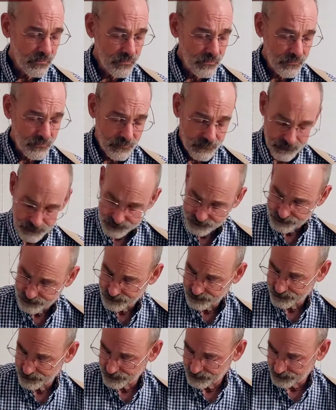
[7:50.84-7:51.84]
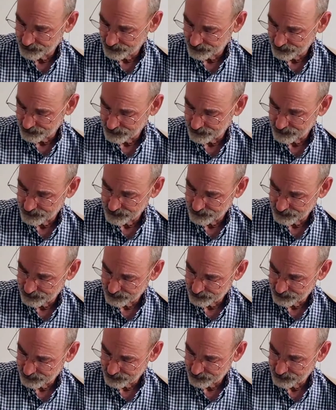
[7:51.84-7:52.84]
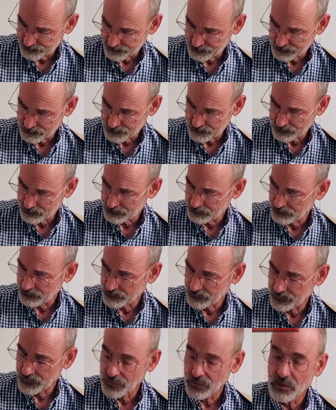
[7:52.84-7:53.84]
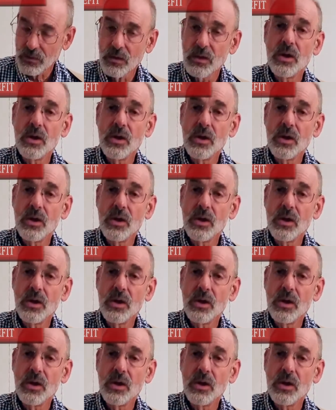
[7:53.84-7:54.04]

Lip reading: Nobody speaks.